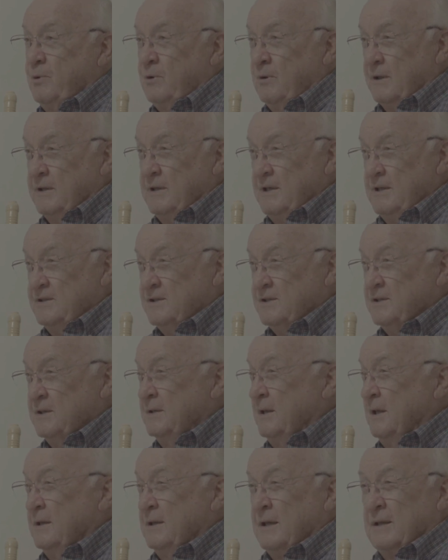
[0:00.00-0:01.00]
police,
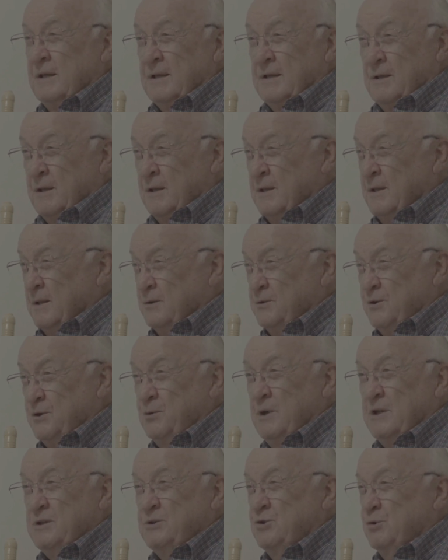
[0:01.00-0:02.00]

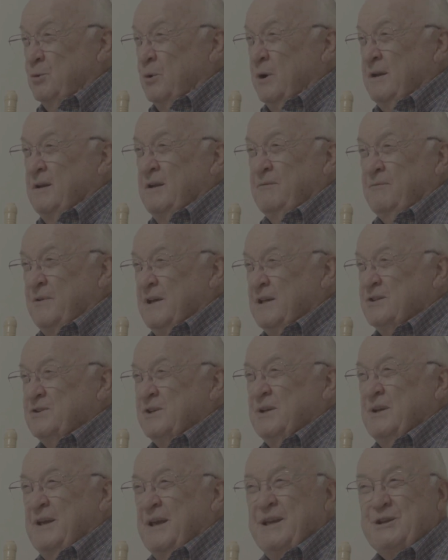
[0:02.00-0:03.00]
doing joint
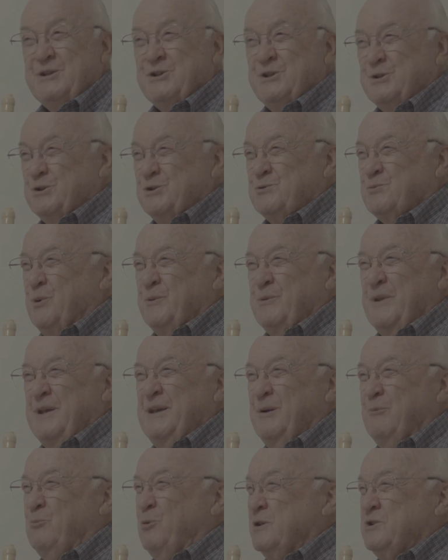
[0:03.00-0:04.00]
investigations with them,